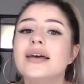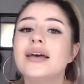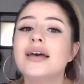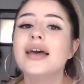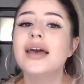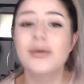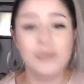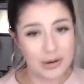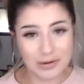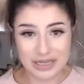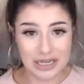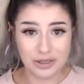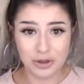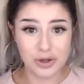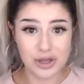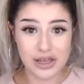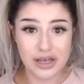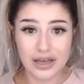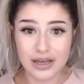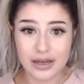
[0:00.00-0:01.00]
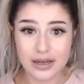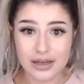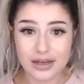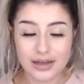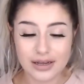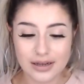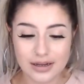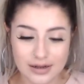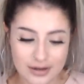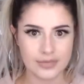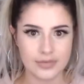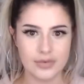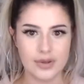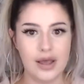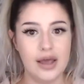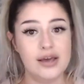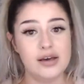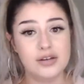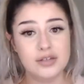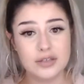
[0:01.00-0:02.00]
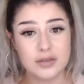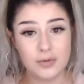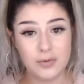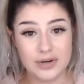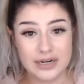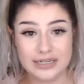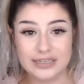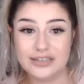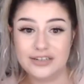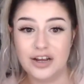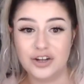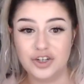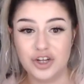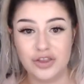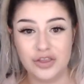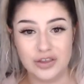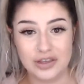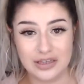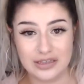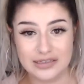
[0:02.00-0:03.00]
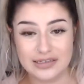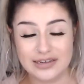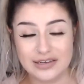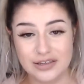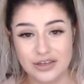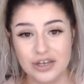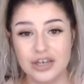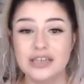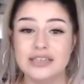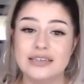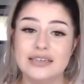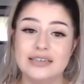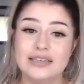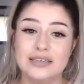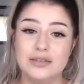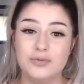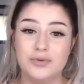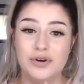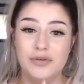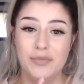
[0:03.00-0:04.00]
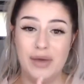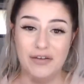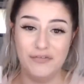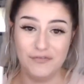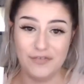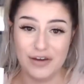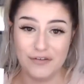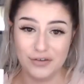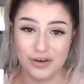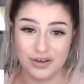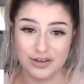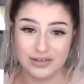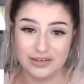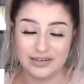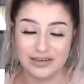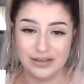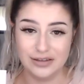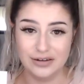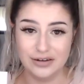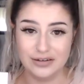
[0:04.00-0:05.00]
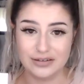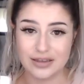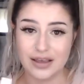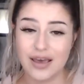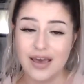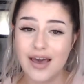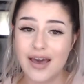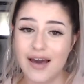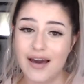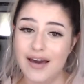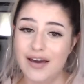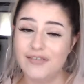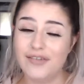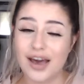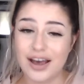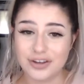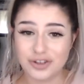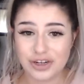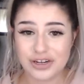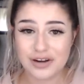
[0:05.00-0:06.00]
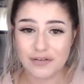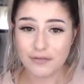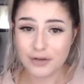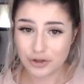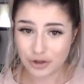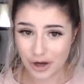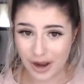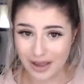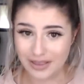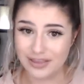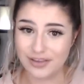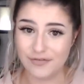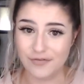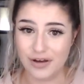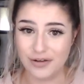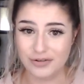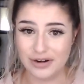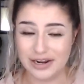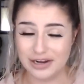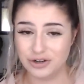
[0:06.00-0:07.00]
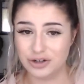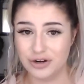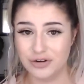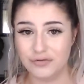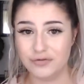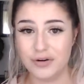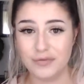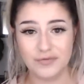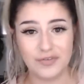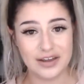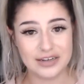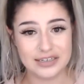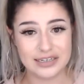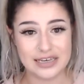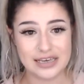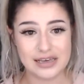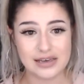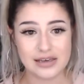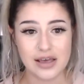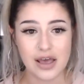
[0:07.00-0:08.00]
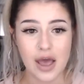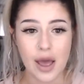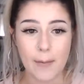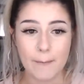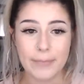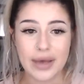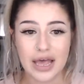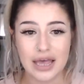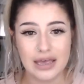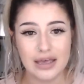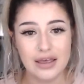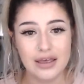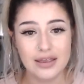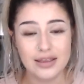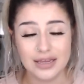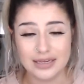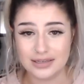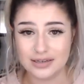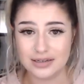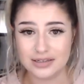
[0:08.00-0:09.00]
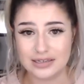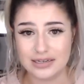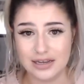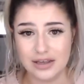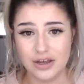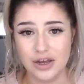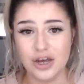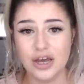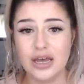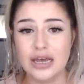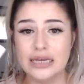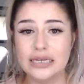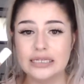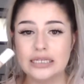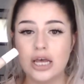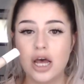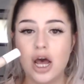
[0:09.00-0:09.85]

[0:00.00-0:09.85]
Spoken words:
am obsessed with it. I also wanted to touch on the concealer because this is one of my favorite concealers. I have actually never tried the foundation from Fenty, but this concealer is